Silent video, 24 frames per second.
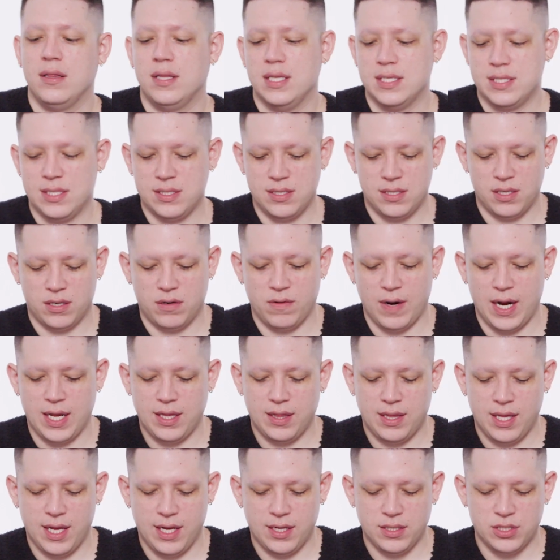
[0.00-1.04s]
This is a
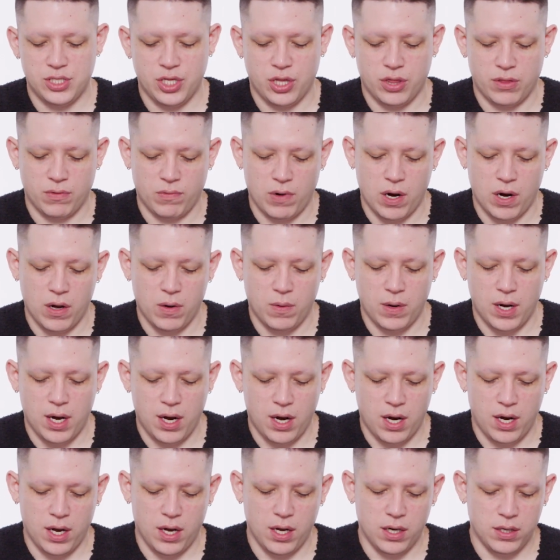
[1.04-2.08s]
great thing to throw
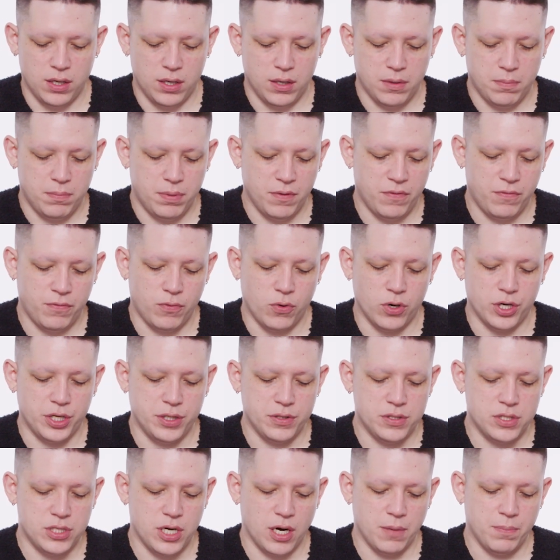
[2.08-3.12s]
on before you
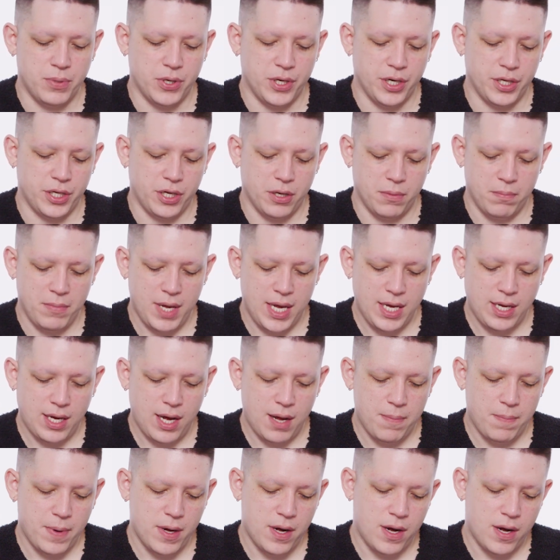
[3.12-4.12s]
start putting your makeup